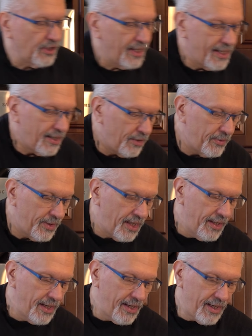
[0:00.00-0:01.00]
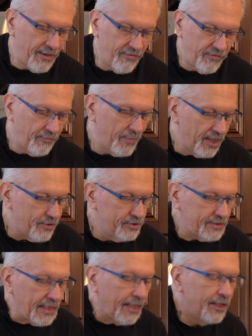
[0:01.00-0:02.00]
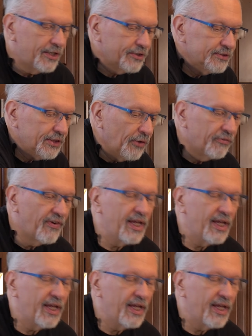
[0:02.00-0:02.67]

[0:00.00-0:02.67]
now I have my cookie cutters over